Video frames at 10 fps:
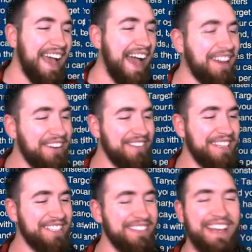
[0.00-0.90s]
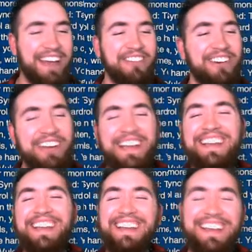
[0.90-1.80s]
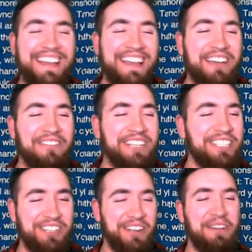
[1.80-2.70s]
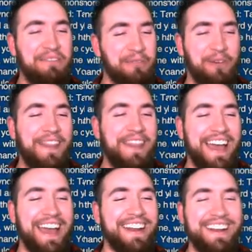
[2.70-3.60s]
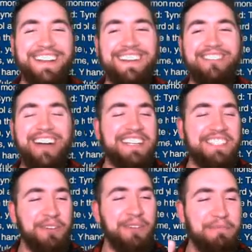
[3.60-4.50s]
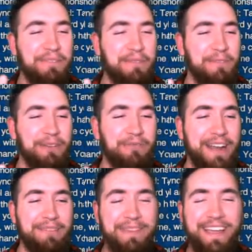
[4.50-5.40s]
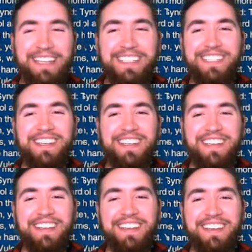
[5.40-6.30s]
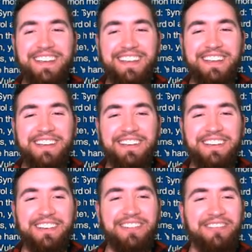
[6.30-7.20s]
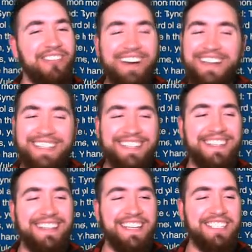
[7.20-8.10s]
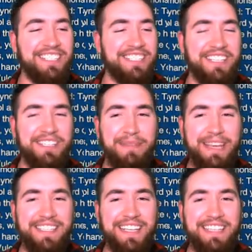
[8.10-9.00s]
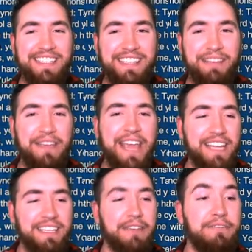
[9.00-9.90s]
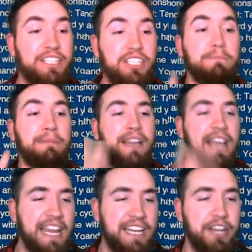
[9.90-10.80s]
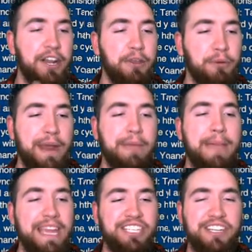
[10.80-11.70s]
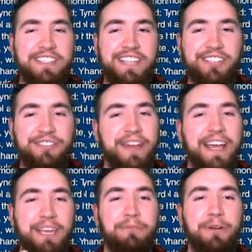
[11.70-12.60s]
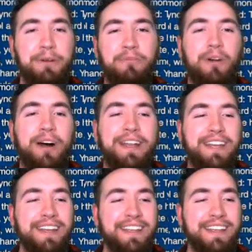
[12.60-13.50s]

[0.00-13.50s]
How did we do that? We shouldn't have won that. Why does he only play one Rampage? What? That just doesn't make sense. If he just played another Rampage in his extra deck, he would have won.